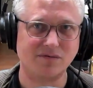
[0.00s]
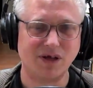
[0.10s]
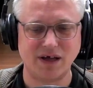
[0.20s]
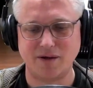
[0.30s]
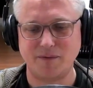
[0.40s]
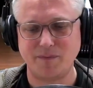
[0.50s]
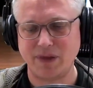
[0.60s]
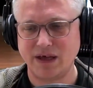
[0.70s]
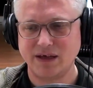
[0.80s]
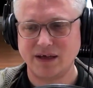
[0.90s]
Dystopian
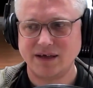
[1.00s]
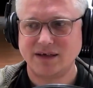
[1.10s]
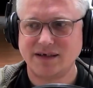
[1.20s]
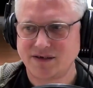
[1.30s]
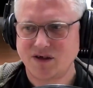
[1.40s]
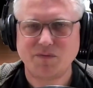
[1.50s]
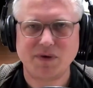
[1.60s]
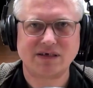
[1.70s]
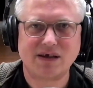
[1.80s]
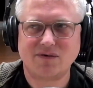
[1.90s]
Sound Collective
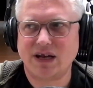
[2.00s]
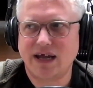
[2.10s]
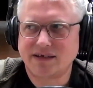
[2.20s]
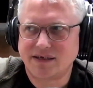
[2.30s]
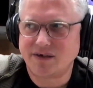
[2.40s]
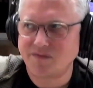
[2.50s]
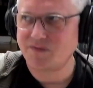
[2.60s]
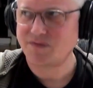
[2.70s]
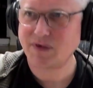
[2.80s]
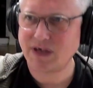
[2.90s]
came about
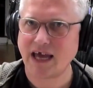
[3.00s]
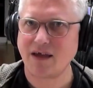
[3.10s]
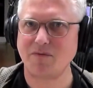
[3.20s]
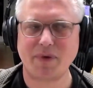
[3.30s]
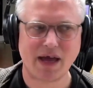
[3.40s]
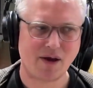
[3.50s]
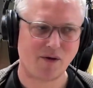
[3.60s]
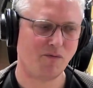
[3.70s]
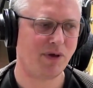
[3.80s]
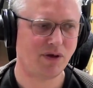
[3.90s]
because
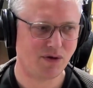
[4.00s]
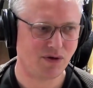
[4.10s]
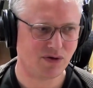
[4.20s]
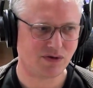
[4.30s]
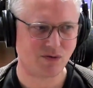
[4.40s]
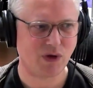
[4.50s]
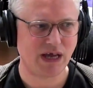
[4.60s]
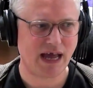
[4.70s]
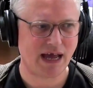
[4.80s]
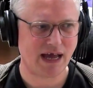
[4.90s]
I had the
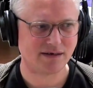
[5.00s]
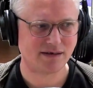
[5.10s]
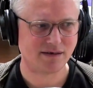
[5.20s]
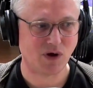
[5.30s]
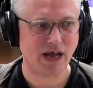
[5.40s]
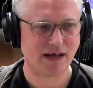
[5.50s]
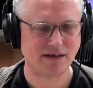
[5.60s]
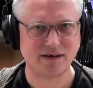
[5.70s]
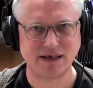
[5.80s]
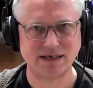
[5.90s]
idea that
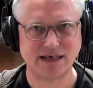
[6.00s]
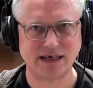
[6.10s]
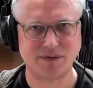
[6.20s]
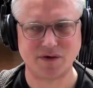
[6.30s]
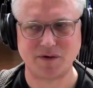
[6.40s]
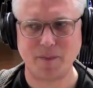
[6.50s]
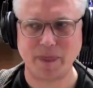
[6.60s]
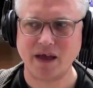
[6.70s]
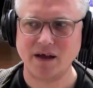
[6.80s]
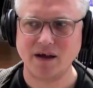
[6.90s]
I wanted to make a
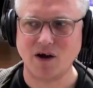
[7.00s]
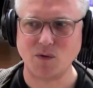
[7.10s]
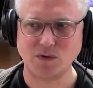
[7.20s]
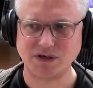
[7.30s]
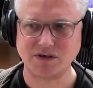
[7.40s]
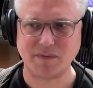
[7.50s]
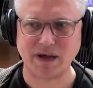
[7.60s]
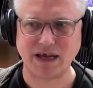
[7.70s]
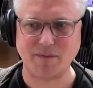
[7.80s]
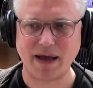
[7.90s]
band that only
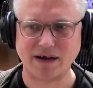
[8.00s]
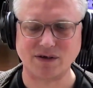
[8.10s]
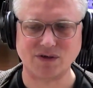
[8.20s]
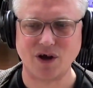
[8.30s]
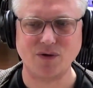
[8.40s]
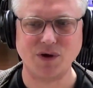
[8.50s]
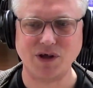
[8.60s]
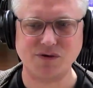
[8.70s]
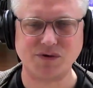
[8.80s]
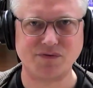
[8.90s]
used free
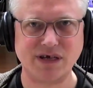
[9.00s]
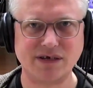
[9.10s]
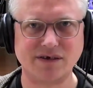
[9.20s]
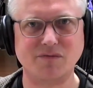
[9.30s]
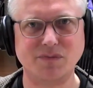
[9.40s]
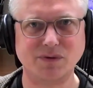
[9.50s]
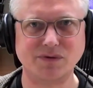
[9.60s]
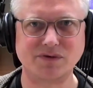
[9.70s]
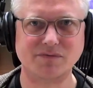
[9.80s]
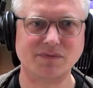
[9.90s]
samples. So
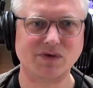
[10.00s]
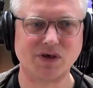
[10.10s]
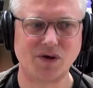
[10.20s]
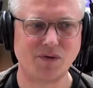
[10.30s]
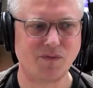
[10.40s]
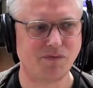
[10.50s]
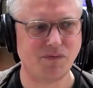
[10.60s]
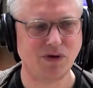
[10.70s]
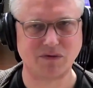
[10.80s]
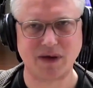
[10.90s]
music magazines will give
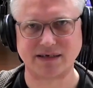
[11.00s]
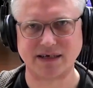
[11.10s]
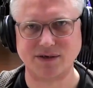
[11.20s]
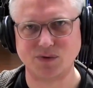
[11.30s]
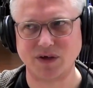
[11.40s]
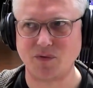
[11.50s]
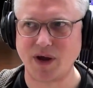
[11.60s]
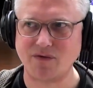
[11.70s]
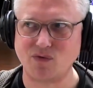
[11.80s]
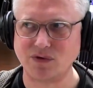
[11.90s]
away royalty-free
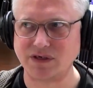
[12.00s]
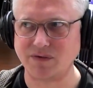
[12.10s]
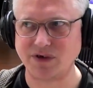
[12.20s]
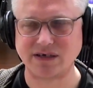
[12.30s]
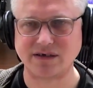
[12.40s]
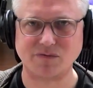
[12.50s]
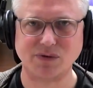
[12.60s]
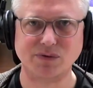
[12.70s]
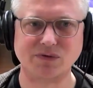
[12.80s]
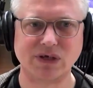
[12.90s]
samples, and I
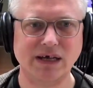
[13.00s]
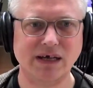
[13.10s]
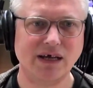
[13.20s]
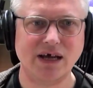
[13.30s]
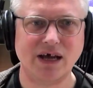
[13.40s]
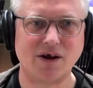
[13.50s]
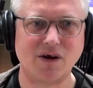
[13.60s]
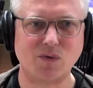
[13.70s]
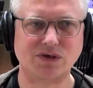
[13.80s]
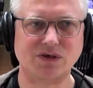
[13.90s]
wanted to put
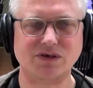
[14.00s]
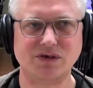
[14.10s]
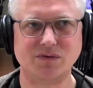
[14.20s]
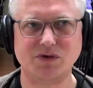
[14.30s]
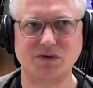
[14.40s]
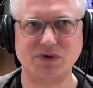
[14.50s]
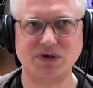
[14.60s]
together a band